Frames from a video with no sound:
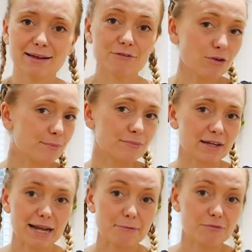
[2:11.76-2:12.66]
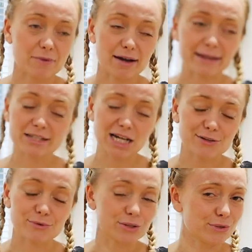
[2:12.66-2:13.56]
from the name of my
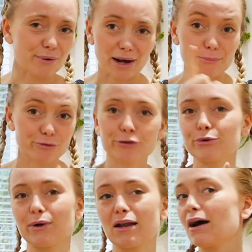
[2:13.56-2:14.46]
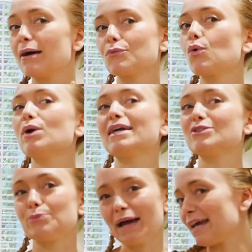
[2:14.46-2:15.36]
channel, you know I'm frugal and I am not willing
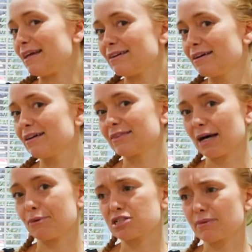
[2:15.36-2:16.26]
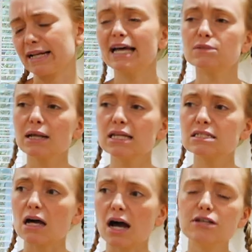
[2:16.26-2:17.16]
to pay that much money, as well
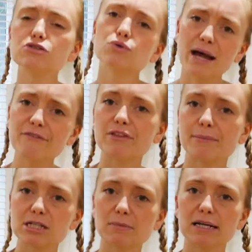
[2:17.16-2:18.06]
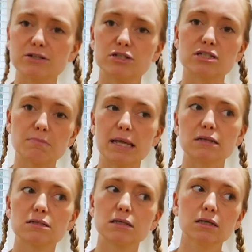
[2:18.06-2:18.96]
as I do not have that much money just to
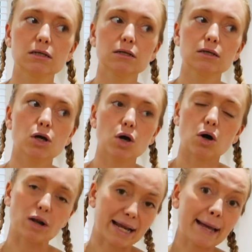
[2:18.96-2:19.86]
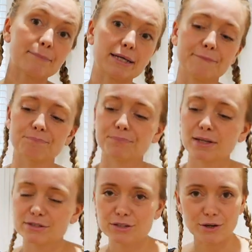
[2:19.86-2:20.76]
spend on a cabinet.
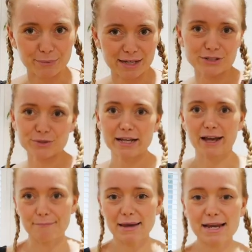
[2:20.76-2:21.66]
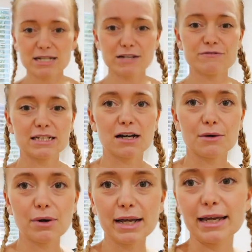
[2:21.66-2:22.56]
So we are doing a makeshift
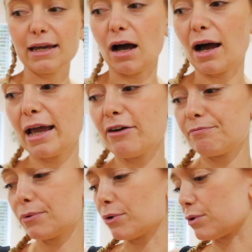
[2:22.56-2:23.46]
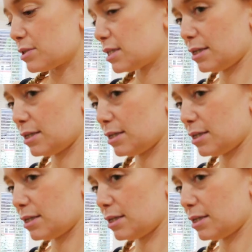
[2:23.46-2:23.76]
DIY here. I have bought